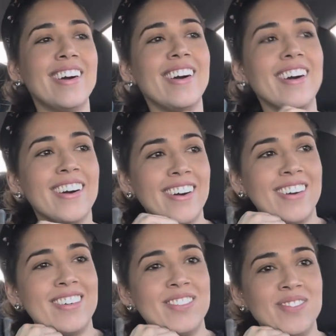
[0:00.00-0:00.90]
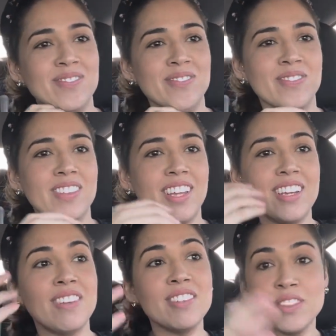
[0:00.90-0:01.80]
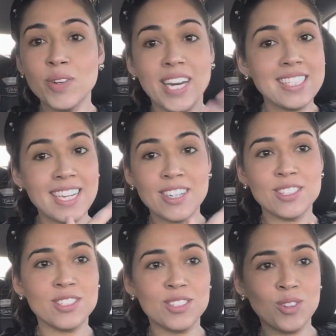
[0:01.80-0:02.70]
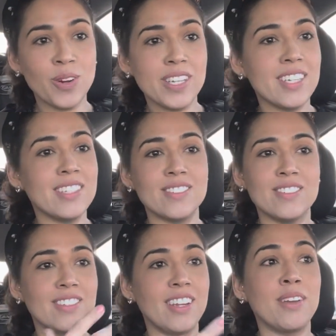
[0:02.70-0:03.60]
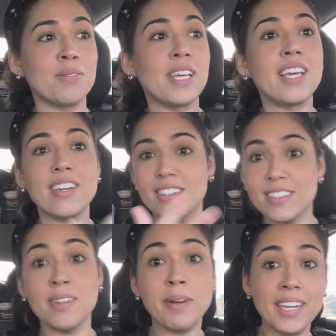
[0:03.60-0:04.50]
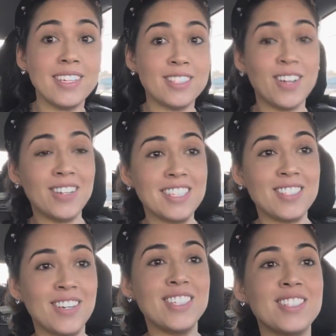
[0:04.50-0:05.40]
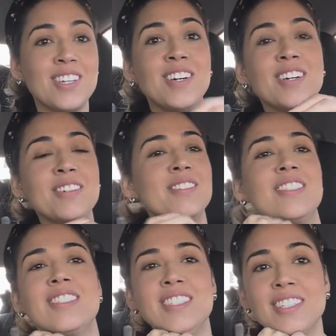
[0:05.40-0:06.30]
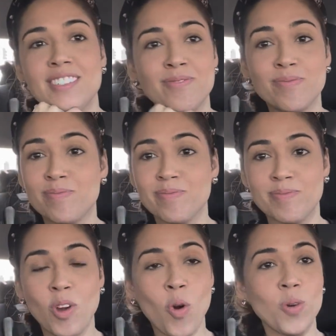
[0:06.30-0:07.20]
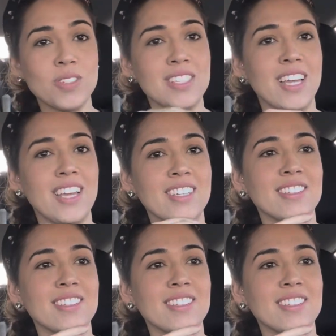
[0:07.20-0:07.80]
And even when I take her to the toilet and I'm like, come on, let's go, she holds it.